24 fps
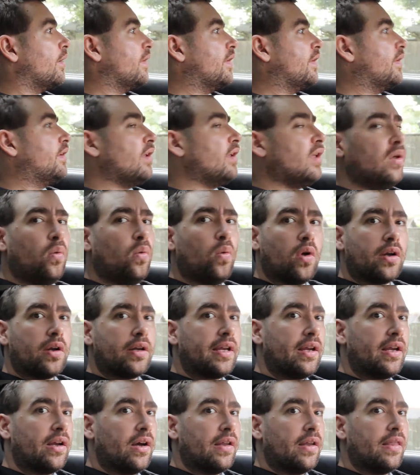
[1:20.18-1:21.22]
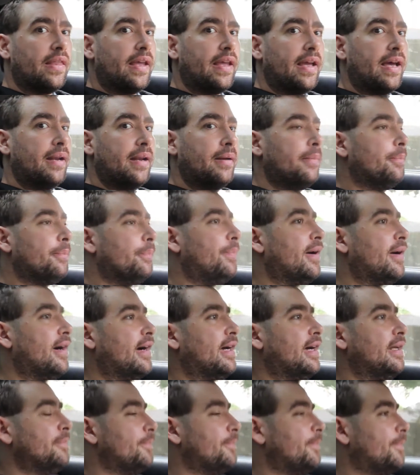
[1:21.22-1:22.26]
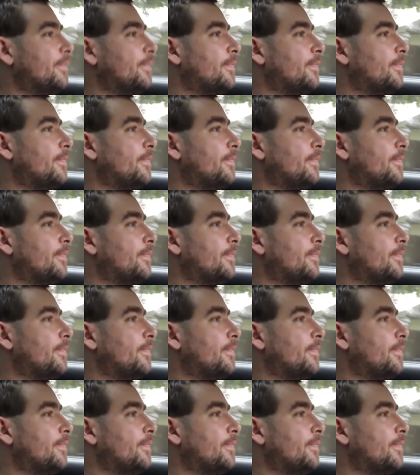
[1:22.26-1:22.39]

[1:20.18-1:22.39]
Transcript: Still working on that, but